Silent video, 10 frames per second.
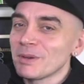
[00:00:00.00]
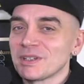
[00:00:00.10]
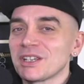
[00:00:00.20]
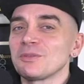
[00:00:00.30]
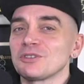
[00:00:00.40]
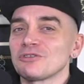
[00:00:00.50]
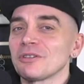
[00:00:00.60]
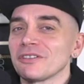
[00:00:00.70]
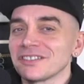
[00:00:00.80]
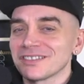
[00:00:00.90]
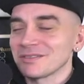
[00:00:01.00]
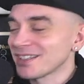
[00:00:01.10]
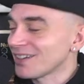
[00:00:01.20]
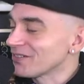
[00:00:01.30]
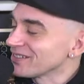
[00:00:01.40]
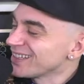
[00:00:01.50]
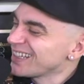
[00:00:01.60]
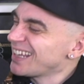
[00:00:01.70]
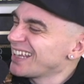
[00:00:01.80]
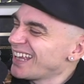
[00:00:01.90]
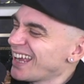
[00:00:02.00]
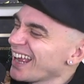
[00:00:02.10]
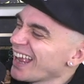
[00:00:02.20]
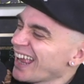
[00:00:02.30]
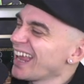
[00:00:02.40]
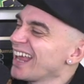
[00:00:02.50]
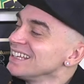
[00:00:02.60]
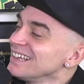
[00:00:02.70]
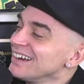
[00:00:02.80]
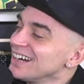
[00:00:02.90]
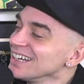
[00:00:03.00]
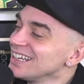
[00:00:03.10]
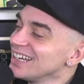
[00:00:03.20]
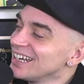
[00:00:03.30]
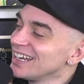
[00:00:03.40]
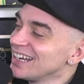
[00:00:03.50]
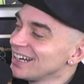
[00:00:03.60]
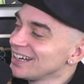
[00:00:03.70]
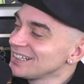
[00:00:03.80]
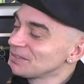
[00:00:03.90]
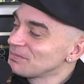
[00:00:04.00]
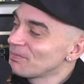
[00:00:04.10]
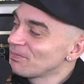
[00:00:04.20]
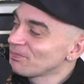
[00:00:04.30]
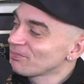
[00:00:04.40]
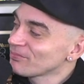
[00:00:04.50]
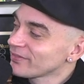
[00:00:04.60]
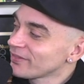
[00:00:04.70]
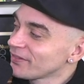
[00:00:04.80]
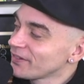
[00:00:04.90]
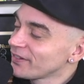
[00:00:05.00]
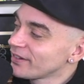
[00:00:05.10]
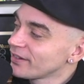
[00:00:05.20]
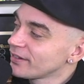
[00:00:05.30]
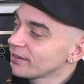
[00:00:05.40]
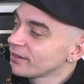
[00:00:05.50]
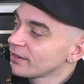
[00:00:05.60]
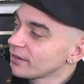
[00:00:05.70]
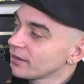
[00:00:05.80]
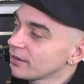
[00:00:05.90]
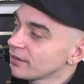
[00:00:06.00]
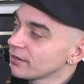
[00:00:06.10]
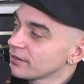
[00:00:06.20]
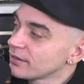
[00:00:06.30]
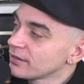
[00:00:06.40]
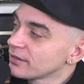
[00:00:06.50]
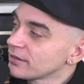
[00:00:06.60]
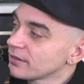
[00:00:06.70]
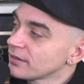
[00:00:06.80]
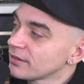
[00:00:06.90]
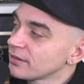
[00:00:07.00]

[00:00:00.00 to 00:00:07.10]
so I'm going to be Kim Control of this, going to carry on. yeah. he, uh, he, he used to be basically like Krem's sort of like